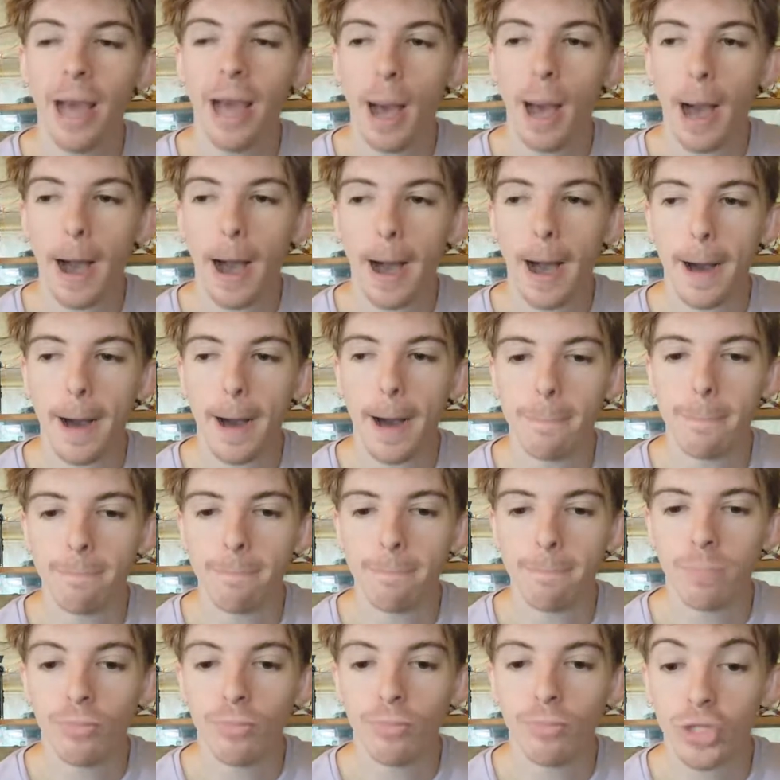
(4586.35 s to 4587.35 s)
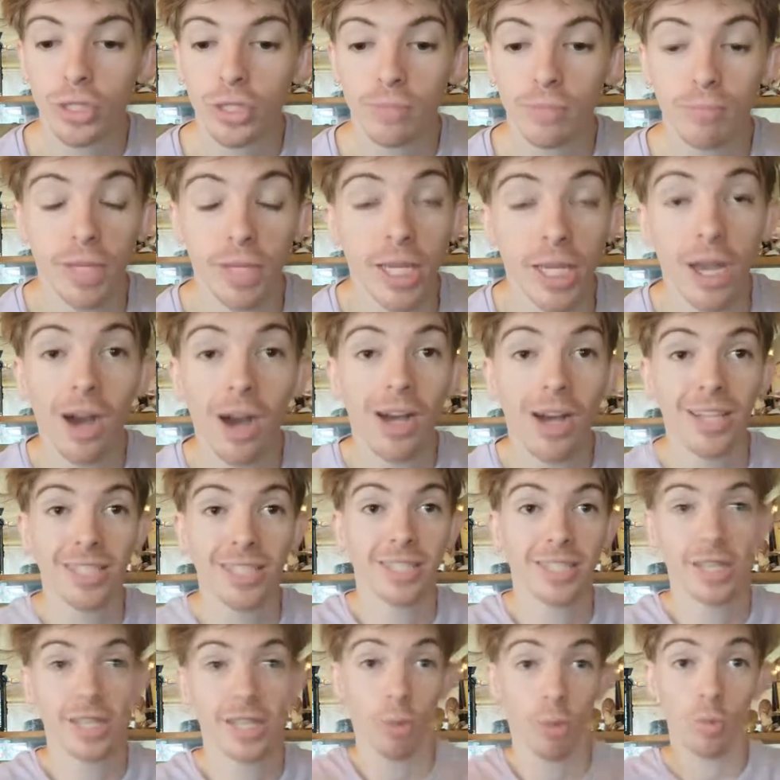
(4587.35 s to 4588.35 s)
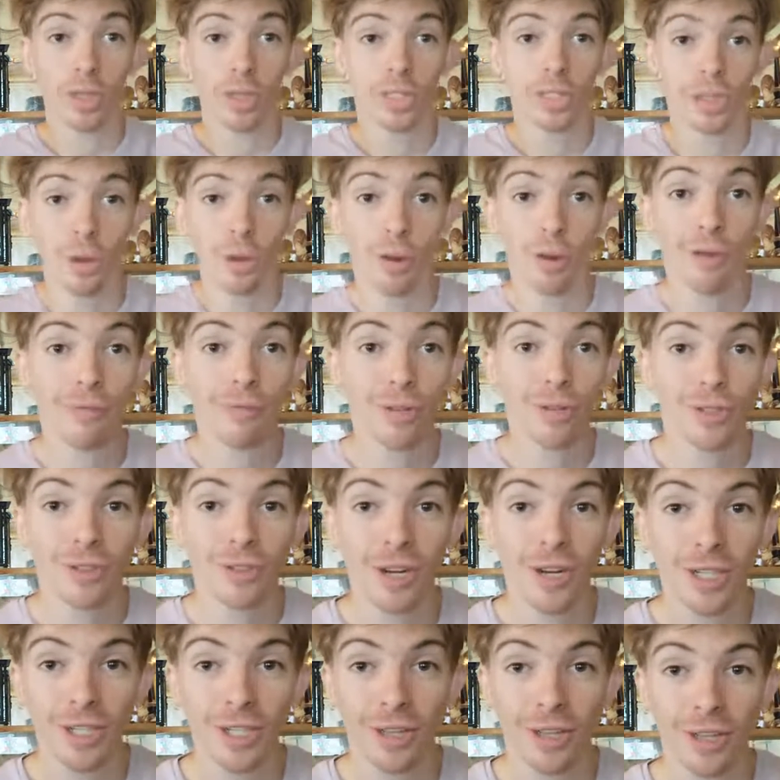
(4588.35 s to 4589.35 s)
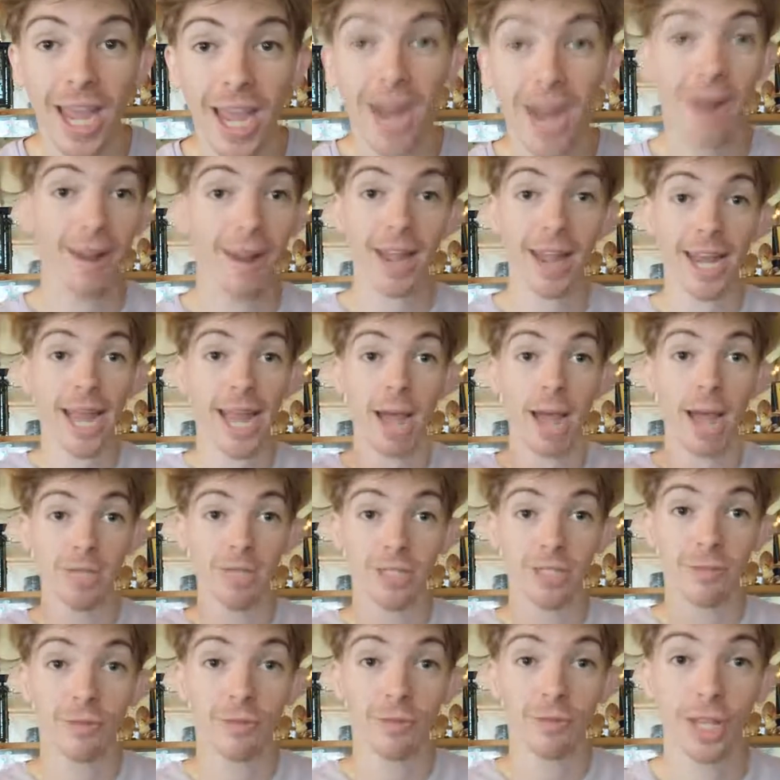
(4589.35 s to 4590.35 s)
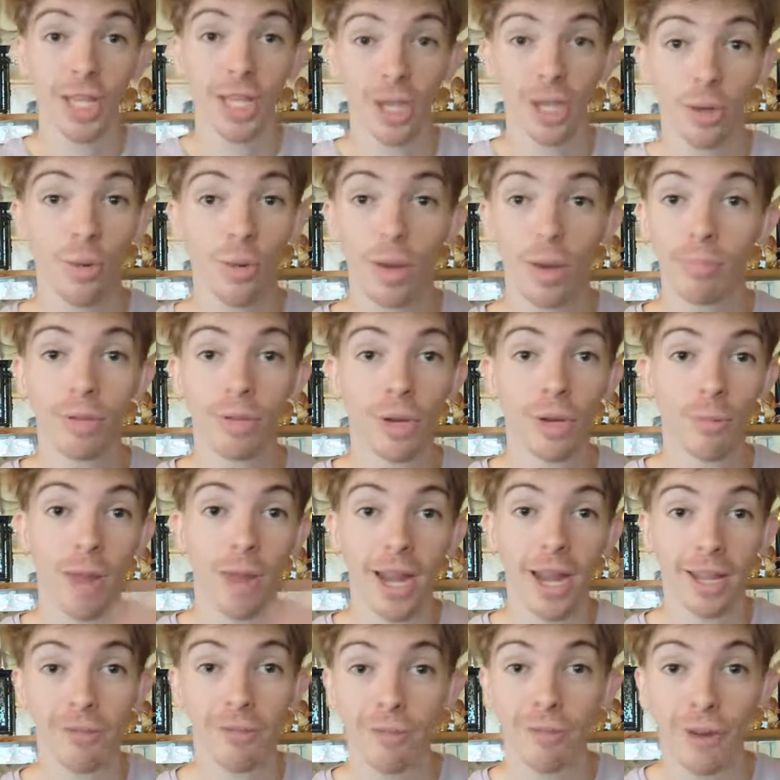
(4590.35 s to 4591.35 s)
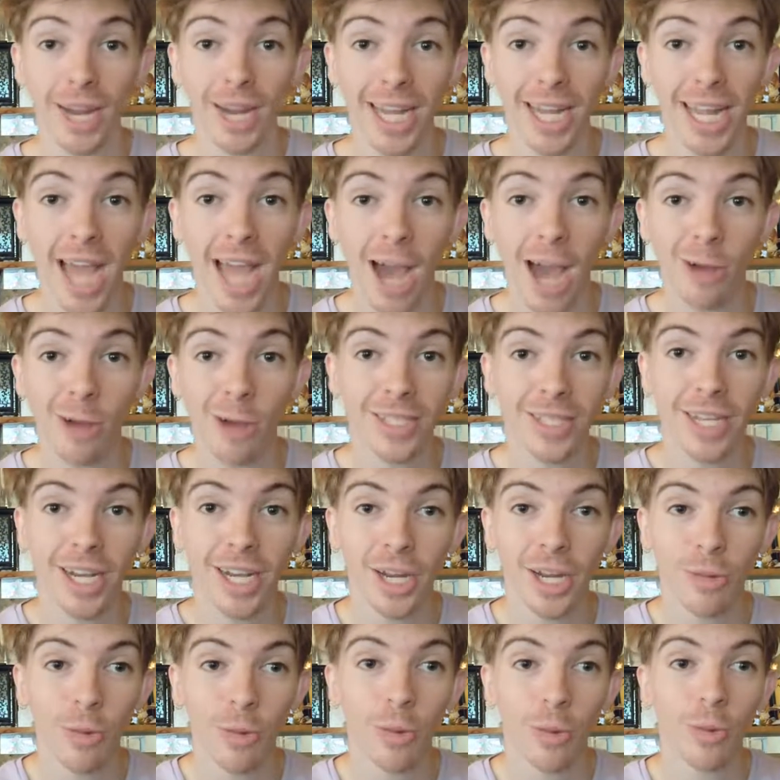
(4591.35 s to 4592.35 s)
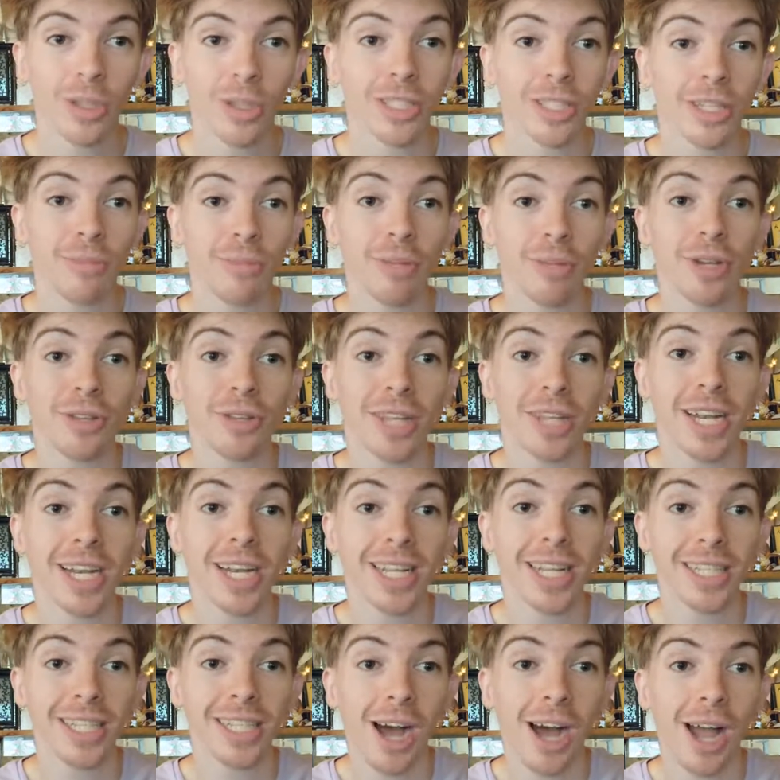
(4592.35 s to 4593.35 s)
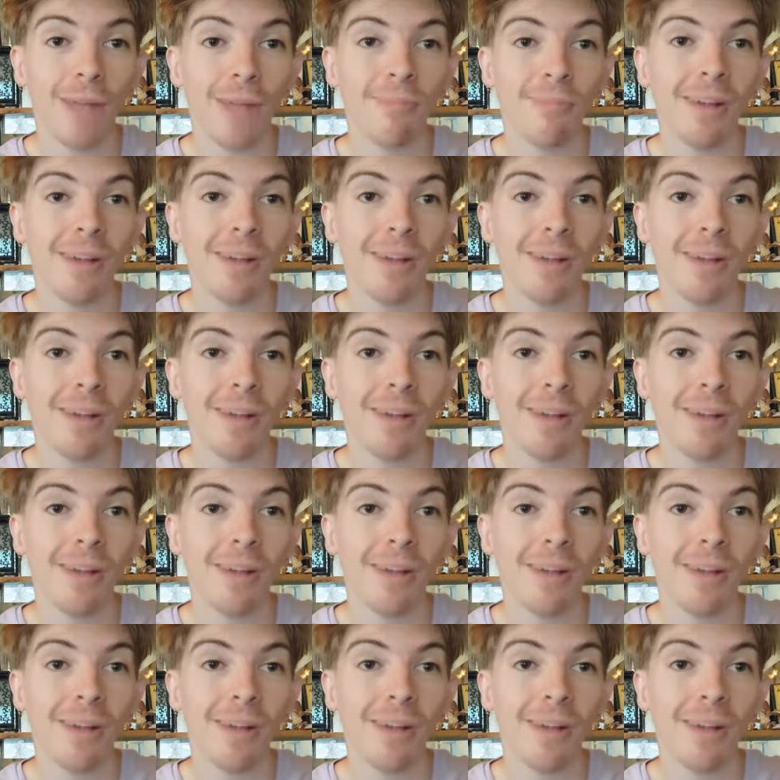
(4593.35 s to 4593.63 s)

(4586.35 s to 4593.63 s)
um, just because there was no infrastructure there, and now it's fully equipped and ready for any house that anyone wants to build at any time.